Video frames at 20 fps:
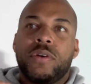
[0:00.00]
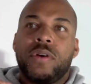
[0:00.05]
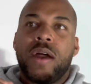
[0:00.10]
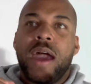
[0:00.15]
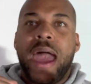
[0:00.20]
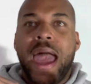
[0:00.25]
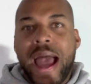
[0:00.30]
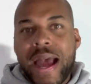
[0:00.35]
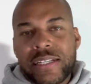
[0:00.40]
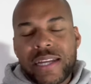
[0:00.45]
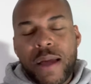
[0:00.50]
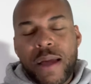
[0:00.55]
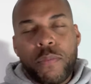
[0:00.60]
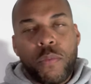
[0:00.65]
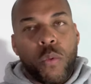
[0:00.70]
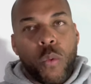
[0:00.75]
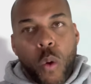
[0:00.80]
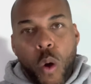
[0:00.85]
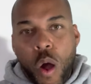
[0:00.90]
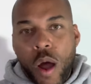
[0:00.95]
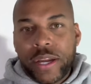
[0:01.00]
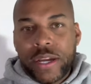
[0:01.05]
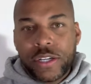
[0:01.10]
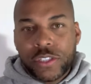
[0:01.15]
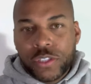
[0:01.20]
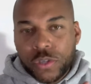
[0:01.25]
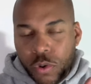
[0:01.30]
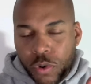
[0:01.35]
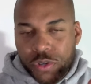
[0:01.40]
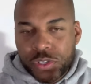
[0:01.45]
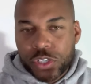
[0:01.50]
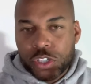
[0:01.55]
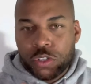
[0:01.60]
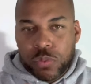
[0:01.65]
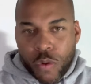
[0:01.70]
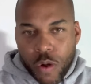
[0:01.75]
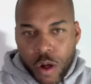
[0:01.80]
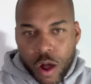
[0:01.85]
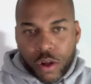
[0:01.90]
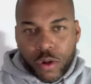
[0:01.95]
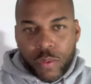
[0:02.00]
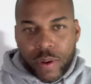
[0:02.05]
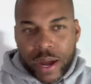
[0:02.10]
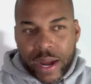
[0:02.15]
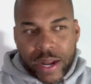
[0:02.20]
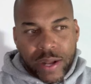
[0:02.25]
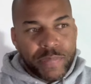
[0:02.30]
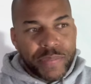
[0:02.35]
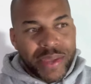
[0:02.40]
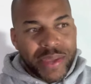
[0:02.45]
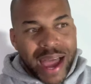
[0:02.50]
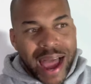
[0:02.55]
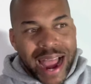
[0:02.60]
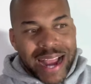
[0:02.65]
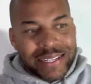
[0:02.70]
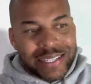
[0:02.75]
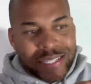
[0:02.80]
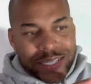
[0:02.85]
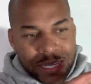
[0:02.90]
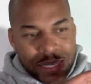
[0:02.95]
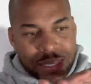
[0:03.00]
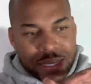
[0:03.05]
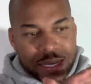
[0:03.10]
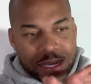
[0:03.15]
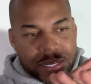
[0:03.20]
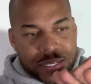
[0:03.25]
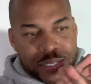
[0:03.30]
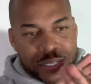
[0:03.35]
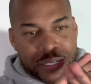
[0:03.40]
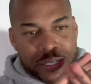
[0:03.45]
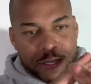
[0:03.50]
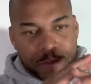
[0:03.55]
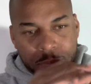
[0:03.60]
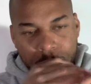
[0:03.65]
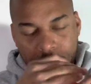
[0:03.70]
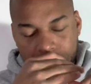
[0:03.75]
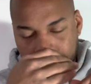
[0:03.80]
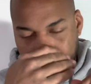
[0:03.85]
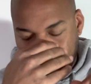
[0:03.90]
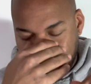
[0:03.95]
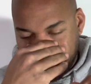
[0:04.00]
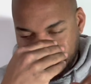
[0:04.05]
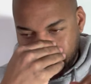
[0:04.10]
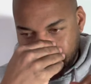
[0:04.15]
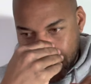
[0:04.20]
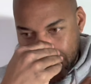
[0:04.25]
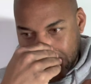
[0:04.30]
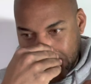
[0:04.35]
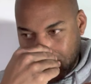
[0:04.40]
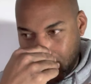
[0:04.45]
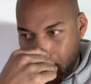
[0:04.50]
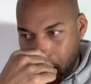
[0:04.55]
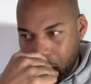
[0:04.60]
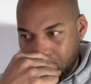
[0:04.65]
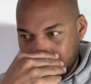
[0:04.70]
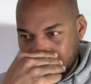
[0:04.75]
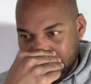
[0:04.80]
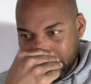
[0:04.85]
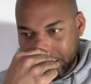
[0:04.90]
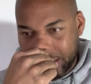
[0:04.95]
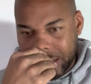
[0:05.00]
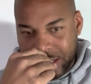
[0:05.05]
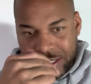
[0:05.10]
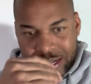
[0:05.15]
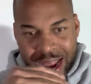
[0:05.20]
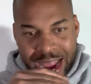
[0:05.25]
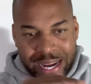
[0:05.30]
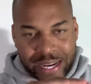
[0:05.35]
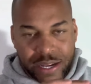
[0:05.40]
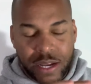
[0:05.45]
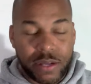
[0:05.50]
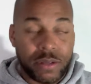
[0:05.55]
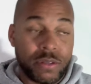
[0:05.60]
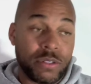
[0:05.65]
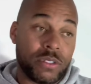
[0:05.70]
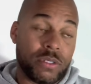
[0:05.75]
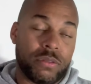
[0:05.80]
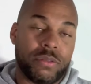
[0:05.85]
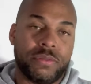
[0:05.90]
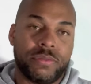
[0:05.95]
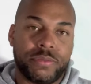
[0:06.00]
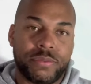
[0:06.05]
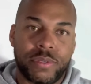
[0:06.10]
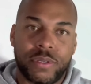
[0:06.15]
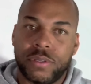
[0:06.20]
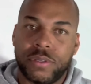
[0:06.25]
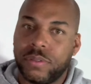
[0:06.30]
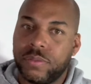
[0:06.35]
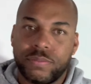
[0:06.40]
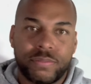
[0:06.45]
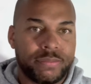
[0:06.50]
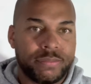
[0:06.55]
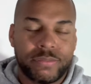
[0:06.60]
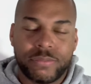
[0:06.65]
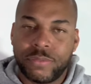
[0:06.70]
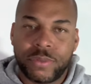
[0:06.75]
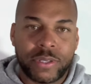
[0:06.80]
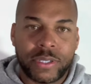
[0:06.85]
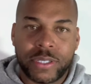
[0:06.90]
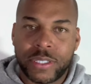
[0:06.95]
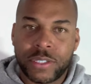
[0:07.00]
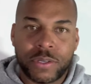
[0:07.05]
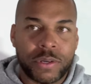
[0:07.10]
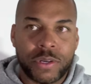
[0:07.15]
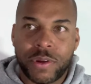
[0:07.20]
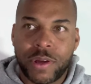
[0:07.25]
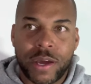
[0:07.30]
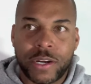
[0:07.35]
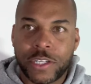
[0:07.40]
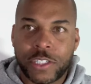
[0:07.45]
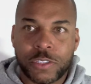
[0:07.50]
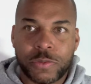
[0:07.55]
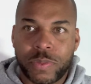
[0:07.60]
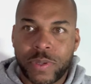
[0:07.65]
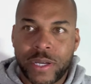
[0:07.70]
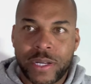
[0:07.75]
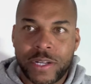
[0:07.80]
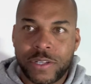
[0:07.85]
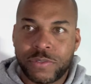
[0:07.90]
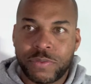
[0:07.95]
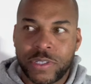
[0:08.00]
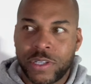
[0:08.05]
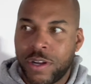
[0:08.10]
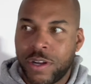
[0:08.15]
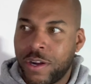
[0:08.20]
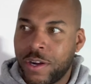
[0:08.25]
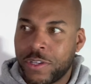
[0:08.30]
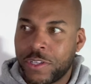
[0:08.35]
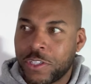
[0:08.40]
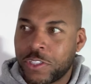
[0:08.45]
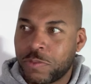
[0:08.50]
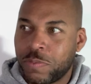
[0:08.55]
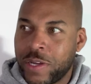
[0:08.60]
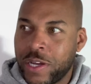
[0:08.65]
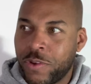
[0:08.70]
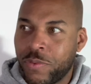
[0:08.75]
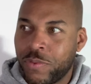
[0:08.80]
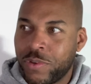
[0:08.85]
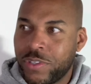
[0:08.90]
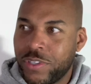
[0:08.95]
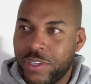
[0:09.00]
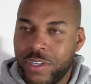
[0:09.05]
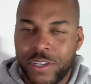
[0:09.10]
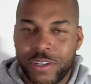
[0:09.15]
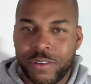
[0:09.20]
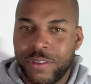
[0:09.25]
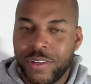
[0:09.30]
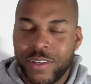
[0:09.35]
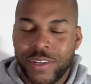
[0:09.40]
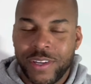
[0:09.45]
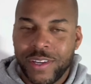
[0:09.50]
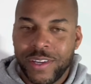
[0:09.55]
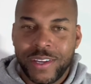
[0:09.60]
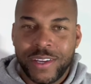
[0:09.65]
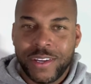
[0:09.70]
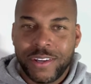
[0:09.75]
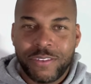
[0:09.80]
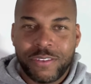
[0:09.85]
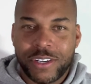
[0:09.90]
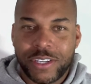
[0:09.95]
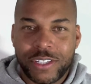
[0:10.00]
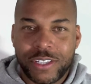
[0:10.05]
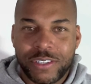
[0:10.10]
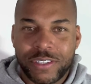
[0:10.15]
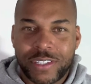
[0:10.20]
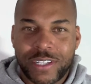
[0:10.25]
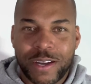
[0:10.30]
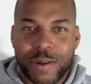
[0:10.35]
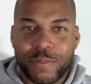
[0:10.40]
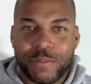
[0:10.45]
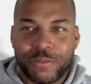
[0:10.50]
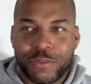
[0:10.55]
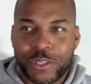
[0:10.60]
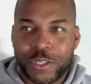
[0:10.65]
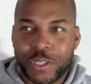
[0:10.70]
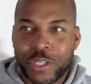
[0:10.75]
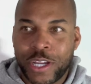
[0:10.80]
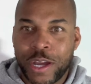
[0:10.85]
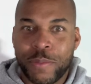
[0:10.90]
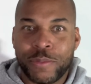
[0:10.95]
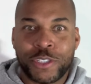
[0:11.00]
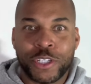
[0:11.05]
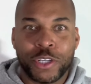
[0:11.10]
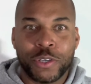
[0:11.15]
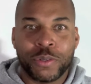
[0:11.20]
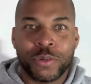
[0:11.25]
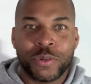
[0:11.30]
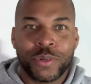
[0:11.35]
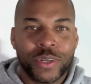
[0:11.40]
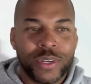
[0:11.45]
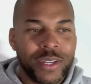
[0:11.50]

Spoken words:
As I'm walking towards this walkway, I see this. It's almost like this. I really don't know how to explain it. It's really hard to explain when you come to.